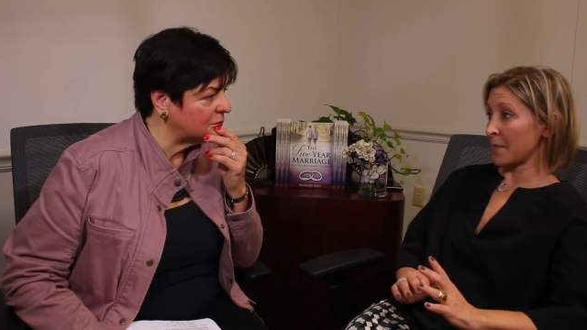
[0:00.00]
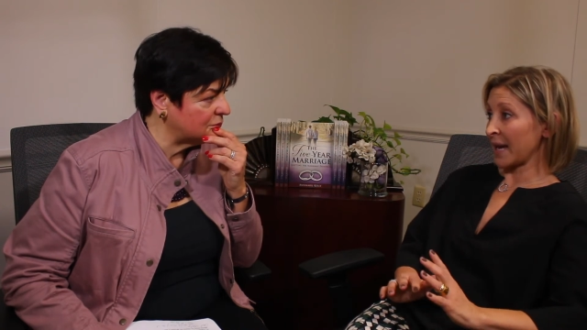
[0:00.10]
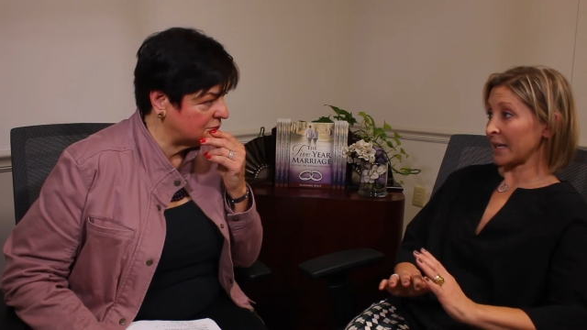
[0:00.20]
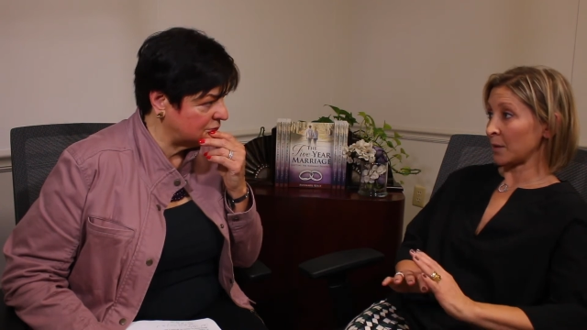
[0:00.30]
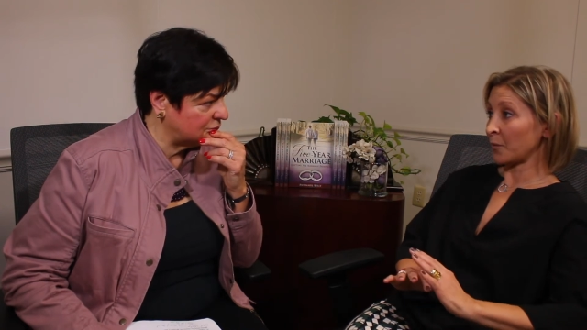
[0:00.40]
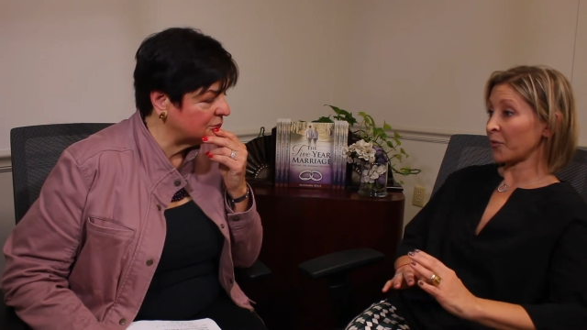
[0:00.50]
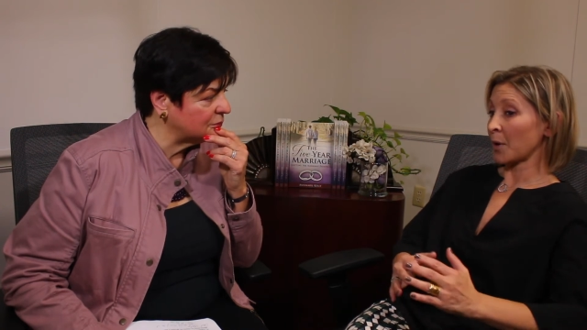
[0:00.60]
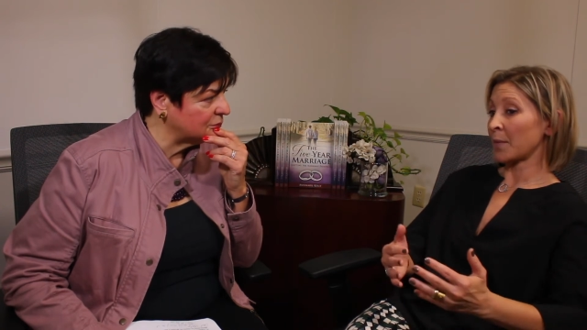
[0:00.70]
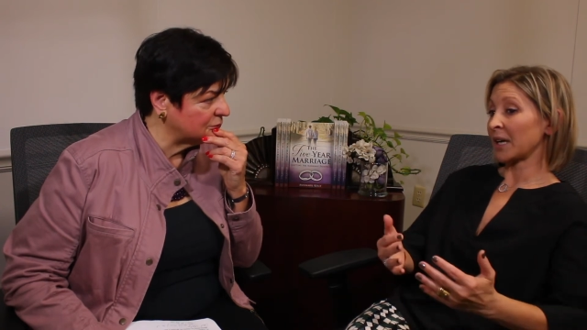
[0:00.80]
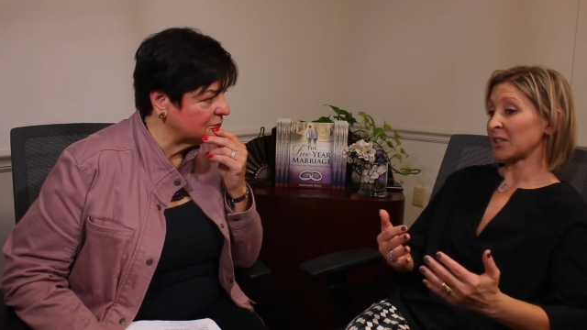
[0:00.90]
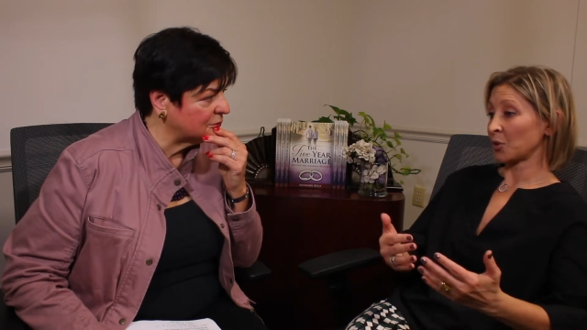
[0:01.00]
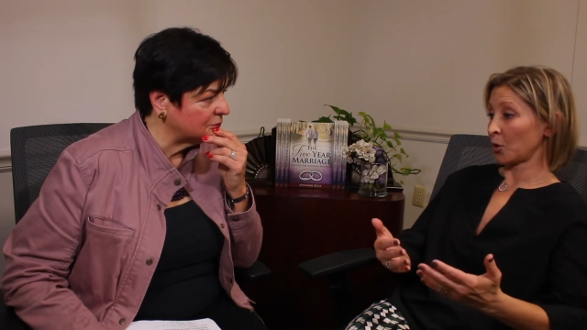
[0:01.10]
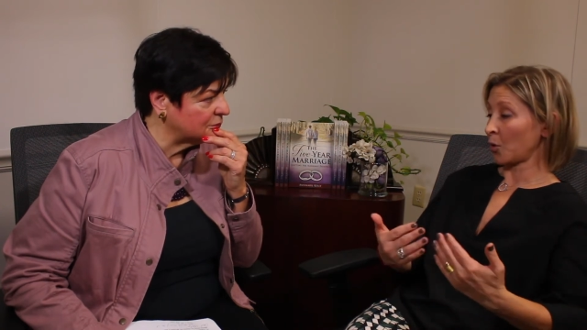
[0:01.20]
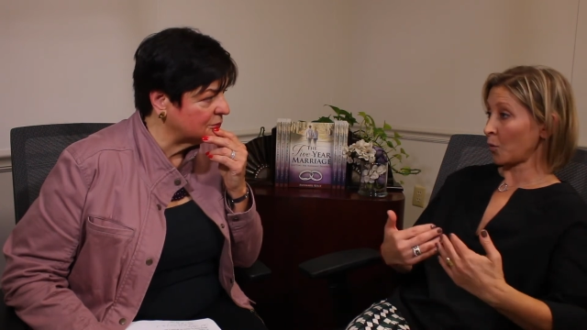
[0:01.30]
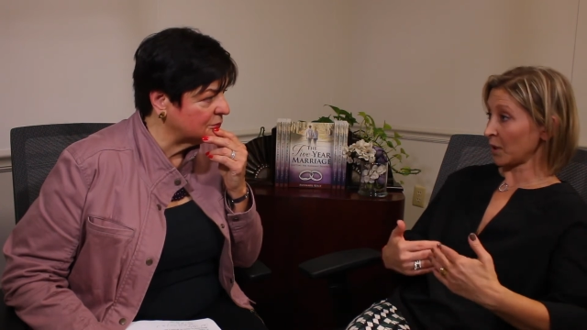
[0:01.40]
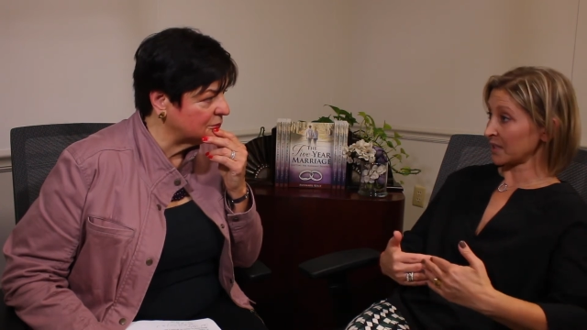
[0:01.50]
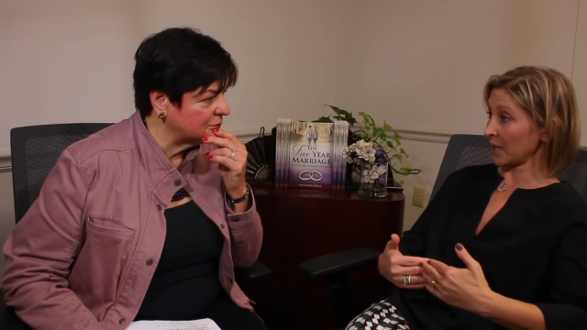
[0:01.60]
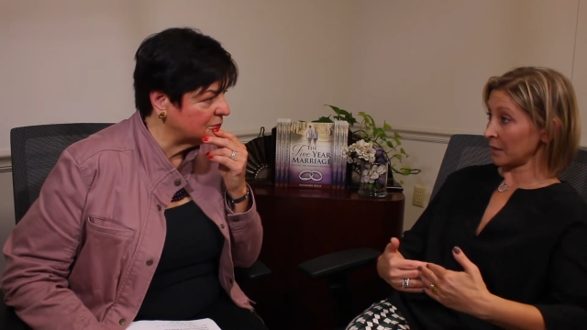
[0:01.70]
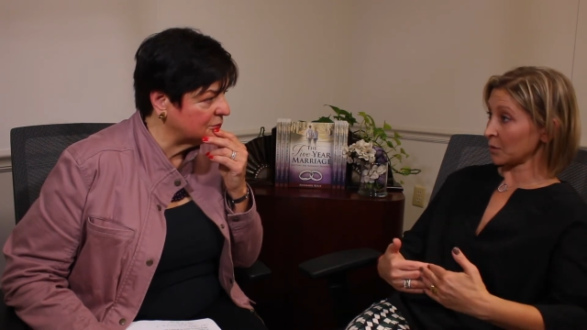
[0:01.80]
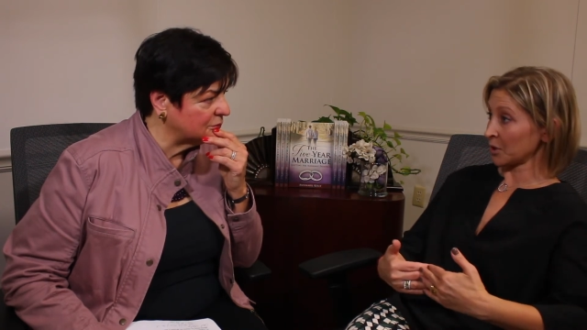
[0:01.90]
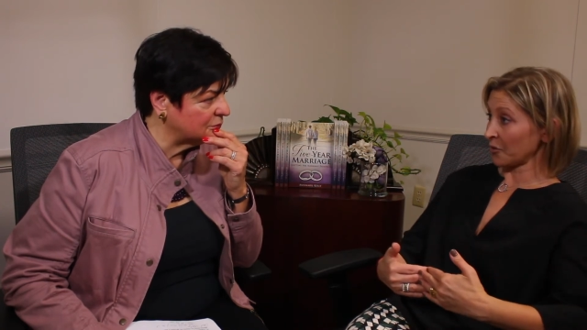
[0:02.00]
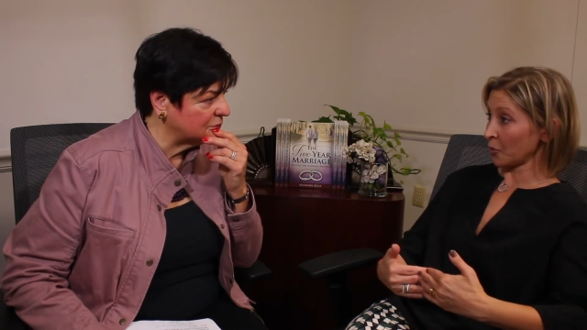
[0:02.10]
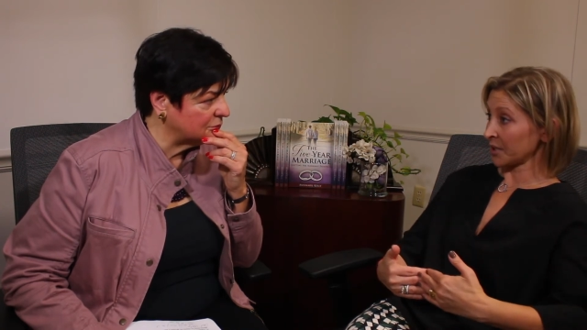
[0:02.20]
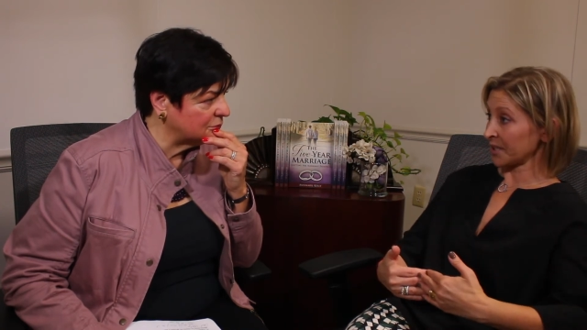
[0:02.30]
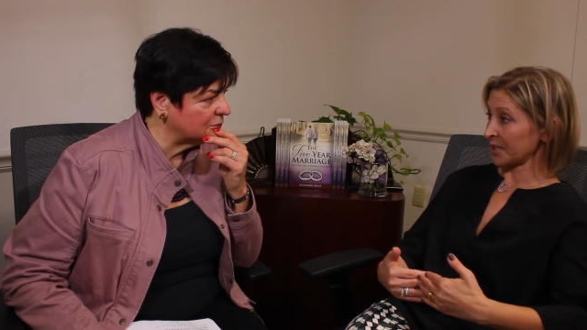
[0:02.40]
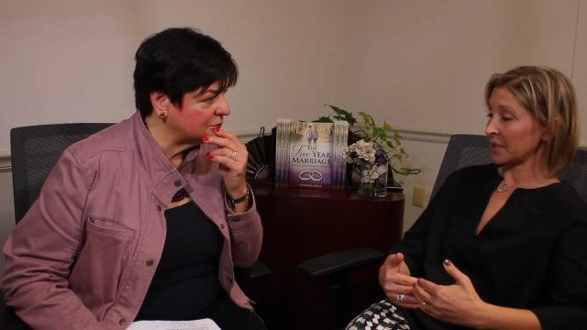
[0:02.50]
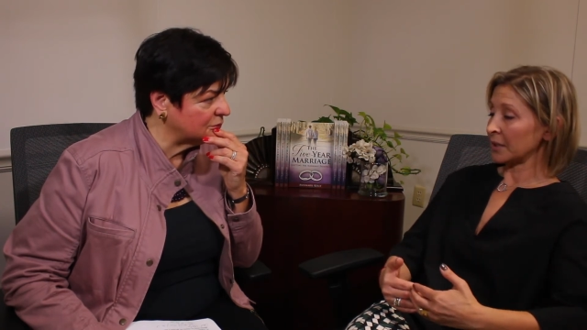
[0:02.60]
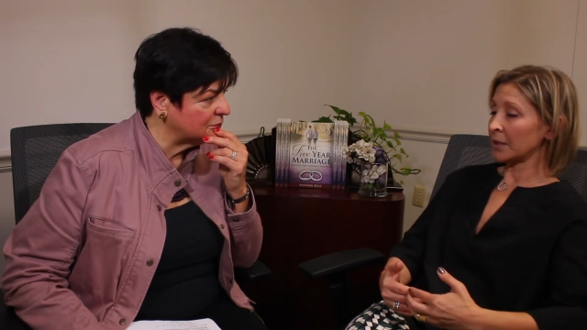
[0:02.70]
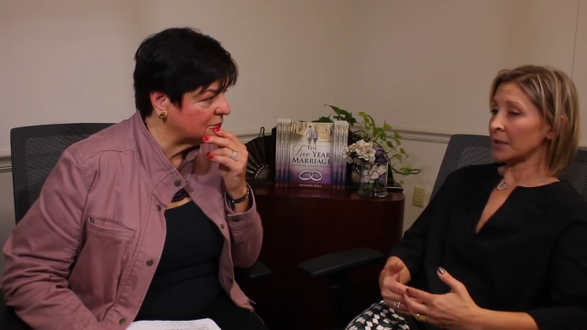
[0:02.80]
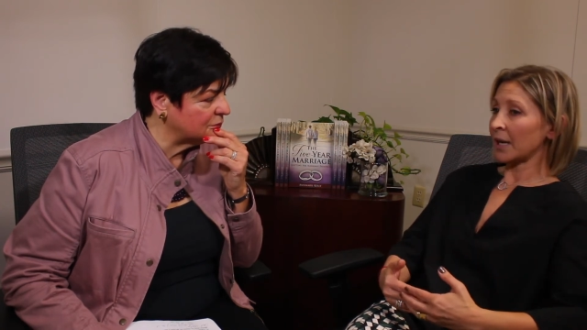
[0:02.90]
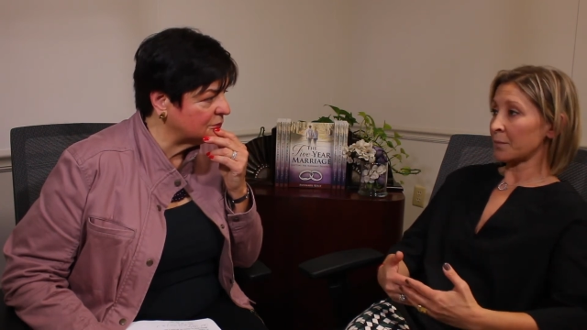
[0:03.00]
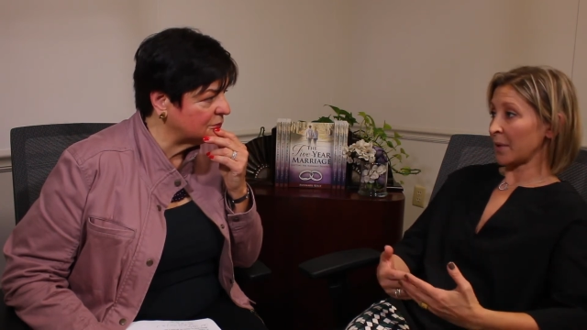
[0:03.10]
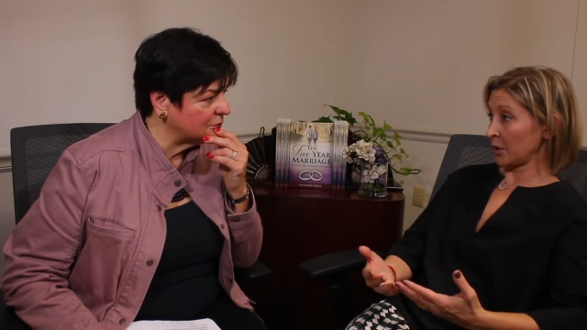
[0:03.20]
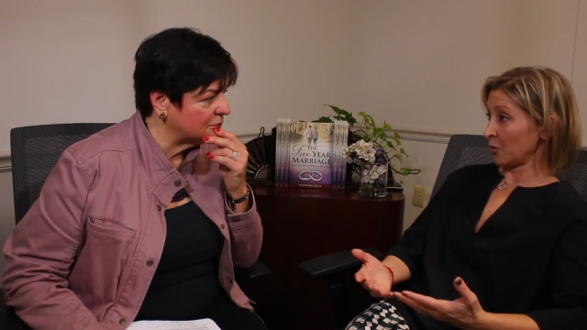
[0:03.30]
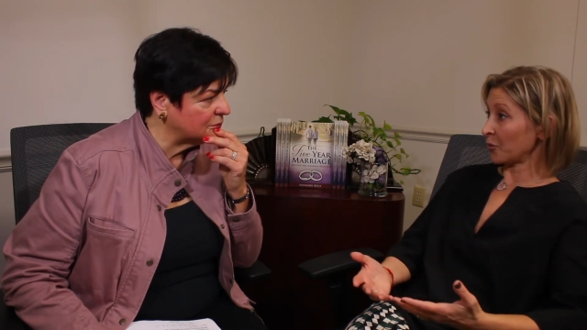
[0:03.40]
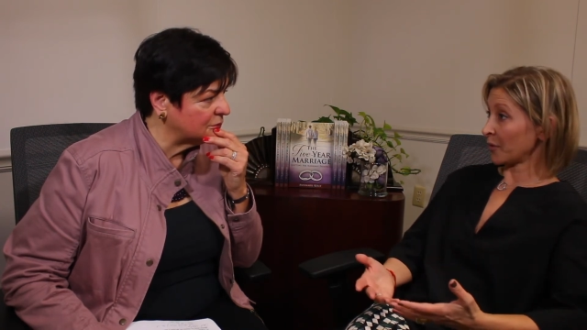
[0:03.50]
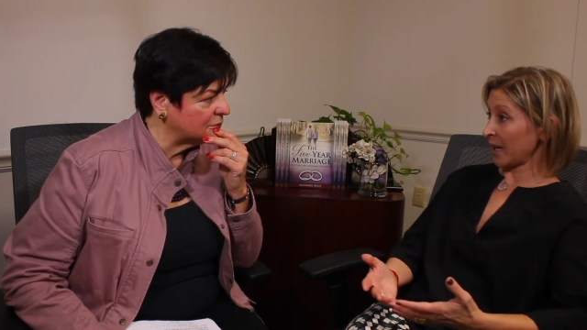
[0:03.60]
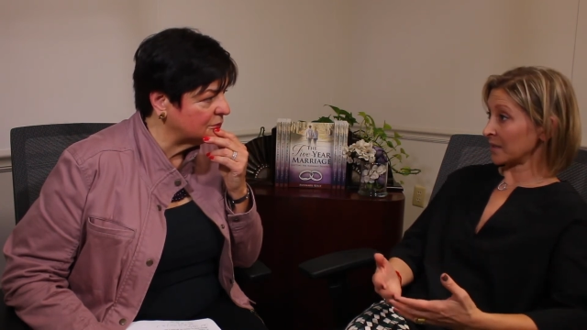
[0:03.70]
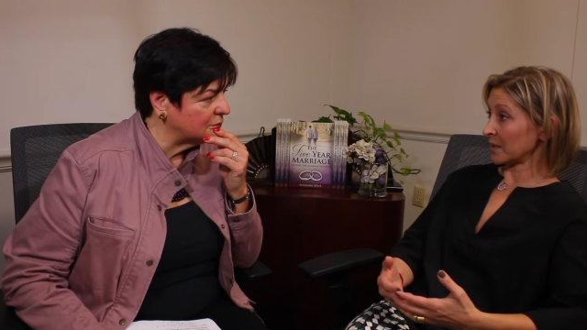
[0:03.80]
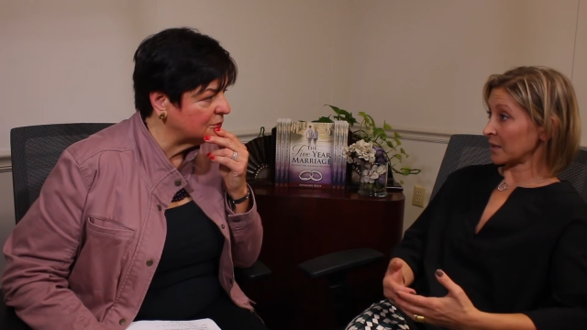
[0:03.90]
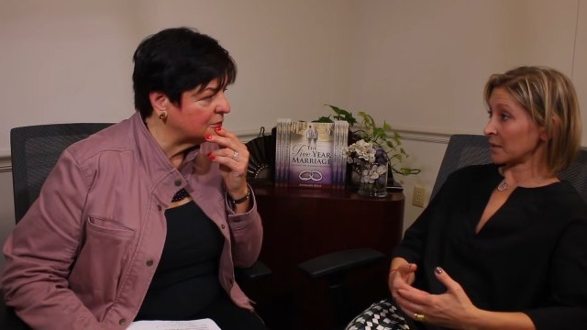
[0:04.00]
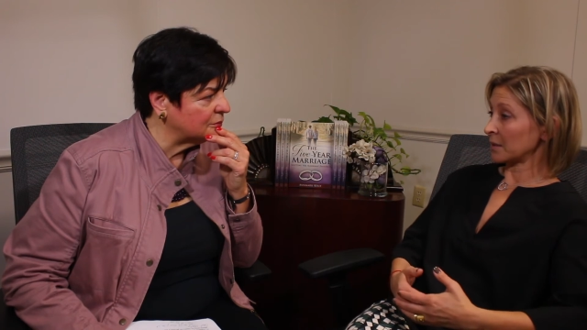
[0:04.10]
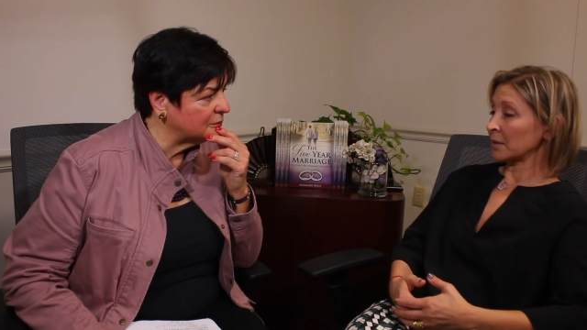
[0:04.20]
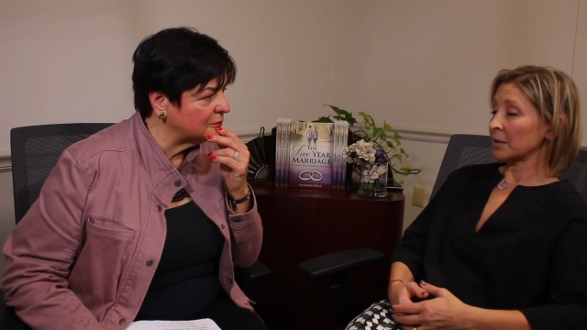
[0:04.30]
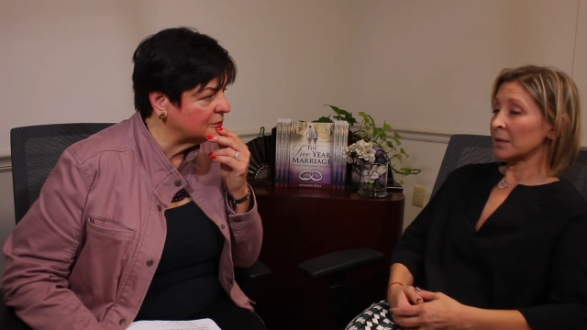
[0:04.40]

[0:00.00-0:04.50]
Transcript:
Speaker 1: met him from my circle once I was divorced, and made new friends.